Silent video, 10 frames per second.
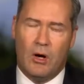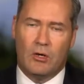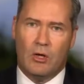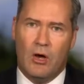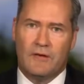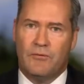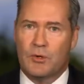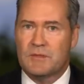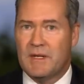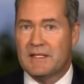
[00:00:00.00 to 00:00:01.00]
our law
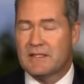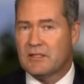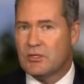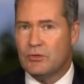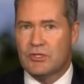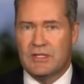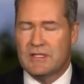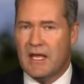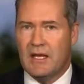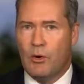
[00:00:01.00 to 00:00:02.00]
enforcement
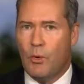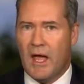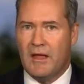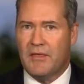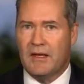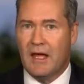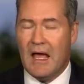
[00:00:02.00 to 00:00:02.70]
institutions in a way that